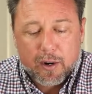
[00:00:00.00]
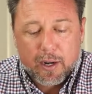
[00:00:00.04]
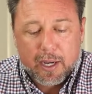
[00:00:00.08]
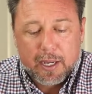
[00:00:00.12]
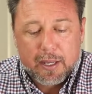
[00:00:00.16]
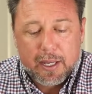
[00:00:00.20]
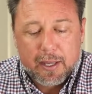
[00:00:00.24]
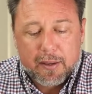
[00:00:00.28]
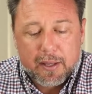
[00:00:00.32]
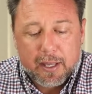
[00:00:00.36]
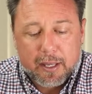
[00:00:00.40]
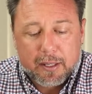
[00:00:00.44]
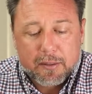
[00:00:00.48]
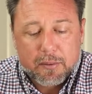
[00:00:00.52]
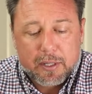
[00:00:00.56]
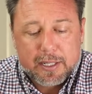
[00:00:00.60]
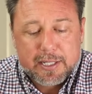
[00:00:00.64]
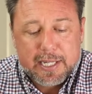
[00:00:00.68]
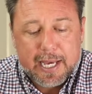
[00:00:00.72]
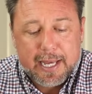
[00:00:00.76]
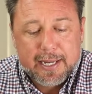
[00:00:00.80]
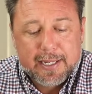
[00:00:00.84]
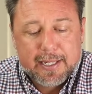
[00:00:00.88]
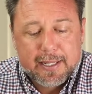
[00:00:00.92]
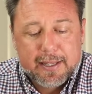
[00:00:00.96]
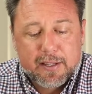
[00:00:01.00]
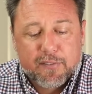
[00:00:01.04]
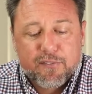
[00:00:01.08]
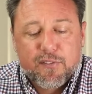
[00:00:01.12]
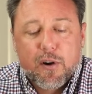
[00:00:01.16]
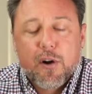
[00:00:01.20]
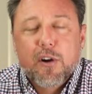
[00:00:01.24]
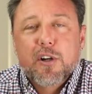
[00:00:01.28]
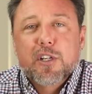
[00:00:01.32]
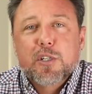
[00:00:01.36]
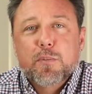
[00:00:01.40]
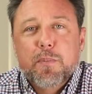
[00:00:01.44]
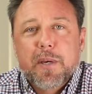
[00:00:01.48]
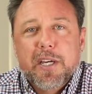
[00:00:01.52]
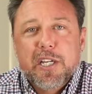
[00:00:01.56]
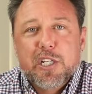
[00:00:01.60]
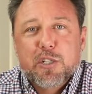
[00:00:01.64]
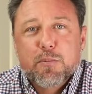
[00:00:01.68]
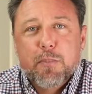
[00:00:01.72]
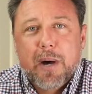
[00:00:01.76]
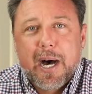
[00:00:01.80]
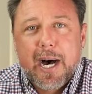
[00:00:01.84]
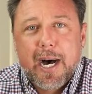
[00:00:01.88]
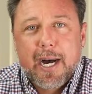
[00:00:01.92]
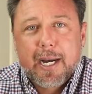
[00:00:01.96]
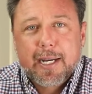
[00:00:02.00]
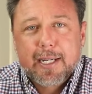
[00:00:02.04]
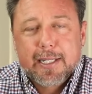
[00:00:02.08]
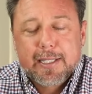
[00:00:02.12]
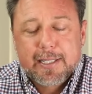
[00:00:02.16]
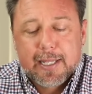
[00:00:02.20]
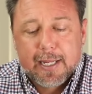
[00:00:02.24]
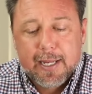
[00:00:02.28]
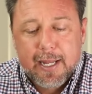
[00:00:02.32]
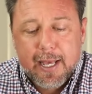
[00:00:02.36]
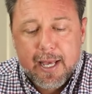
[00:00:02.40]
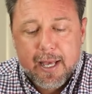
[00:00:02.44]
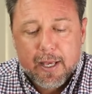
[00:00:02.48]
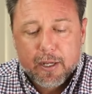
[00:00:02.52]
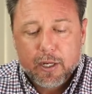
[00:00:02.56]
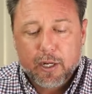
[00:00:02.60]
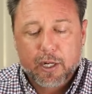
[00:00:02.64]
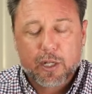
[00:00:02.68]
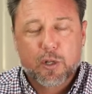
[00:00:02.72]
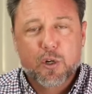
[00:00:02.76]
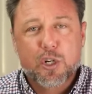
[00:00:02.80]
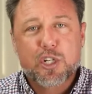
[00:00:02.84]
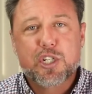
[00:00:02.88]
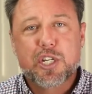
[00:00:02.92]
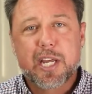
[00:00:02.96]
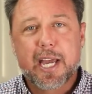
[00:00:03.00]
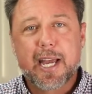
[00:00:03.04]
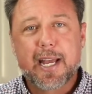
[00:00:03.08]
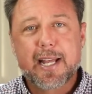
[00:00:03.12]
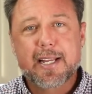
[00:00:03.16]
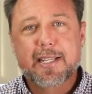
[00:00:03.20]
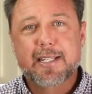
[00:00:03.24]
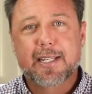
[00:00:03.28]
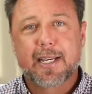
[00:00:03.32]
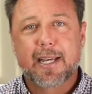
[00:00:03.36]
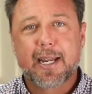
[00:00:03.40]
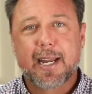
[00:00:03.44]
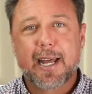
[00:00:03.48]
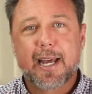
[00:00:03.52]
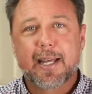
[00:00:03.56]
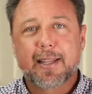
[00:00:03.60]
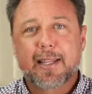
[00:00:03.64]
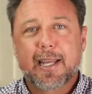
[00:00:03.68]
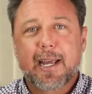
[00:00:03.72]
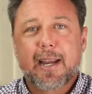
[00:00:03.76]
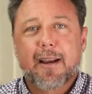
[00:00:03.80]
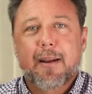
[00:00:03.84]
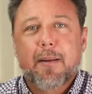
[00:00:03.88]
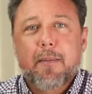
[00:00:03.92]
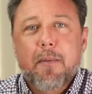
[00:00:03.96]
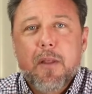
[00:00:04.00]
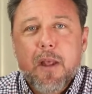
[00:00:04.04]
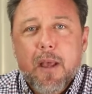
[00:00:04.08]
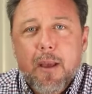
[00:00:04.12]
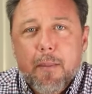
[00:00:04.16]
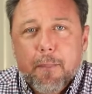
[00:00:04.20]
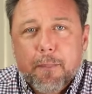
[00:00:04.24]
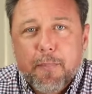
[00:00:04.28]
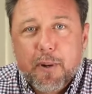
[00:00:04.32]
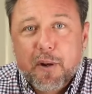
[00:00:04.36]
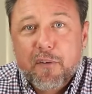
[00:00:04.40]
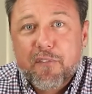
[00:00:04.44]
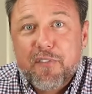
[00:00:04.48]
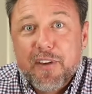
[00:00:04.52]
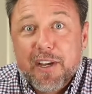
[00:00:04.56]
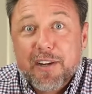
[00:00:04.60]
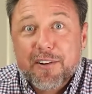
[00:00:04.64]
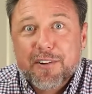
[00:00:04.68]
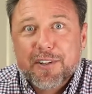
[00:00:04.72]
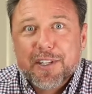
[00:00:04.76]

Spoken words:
I attended the Forest Beach markets and got a good chance to get out there and put a finger